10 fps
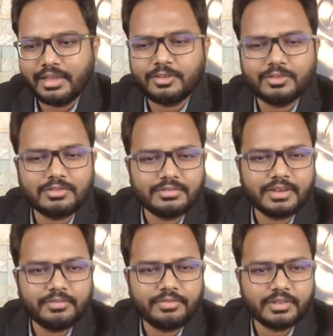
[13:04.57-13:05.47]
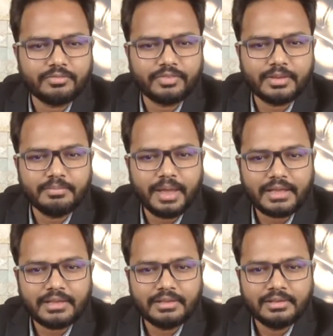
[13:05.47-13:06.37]
Thank you, Sujay, for the feedback.
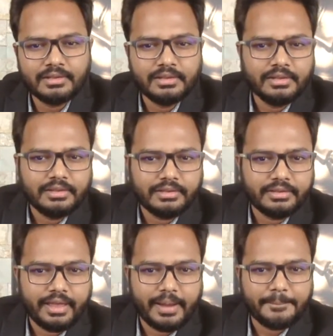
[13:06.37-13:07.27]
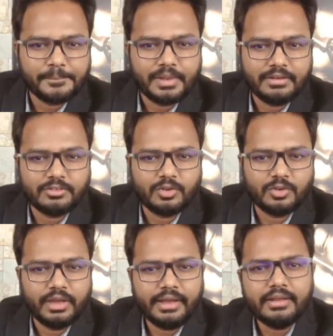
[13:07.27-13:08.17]
Yeah, let's go
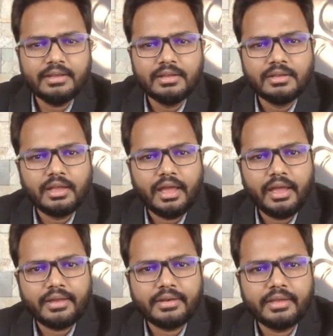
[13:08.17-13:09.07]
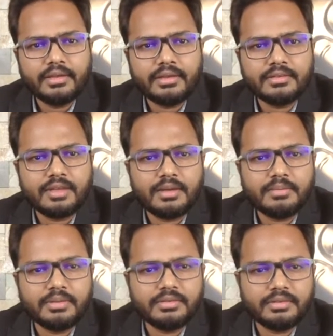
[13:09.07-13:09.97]
ahead. And here is our
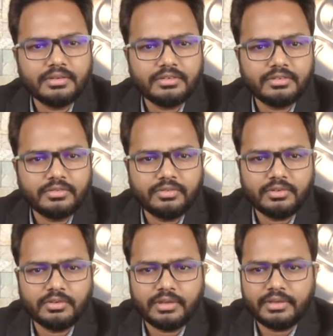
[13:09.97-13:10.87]
presentation for today.